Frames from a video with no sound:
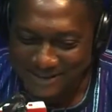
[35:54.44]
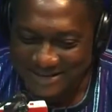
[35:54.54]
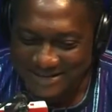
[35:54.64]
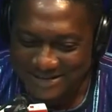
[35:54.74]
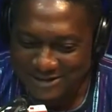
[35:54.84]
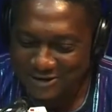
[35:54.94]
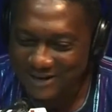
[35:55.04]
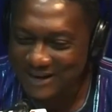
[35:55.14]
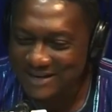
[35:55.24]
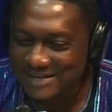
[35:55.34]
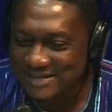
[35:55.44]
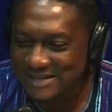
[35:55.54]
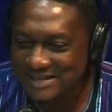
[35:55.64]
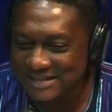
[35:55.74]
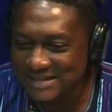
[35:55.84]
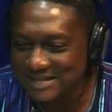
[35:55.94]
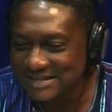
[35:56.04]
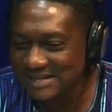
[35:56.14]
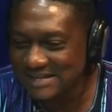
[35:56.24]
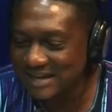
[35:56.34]
because John Kerry is just
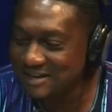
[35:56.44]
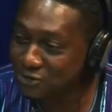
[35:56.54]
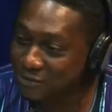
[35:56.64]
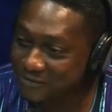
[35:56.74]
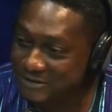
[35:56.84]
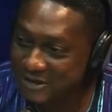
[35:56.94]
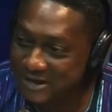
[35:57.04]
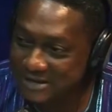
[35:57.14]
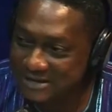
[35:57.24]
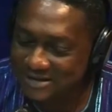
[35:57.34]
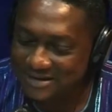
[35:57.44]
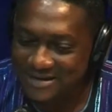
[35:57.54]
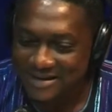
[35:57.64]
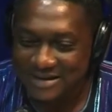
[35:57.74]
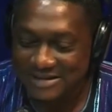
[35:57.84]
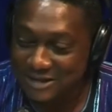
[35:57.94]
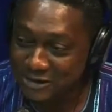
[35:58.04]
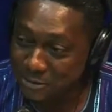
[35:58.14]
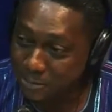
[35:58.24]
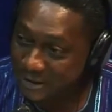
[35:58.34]
Secretary of State, is
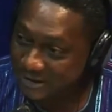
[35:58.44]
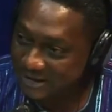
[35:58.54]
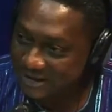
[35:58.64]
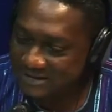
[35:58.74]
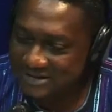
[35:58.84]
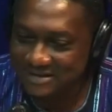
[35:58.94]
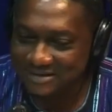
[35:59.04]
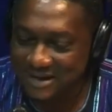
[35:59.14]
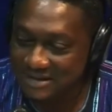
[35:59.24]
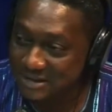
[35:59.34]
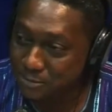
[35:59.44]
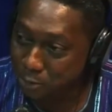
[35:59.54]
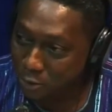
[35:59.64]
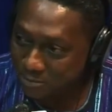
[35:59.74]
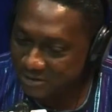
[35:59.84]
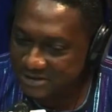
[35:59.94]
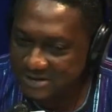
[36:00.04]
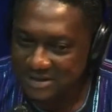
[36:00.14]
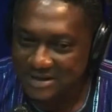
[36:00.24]
not the president. And that's a promise,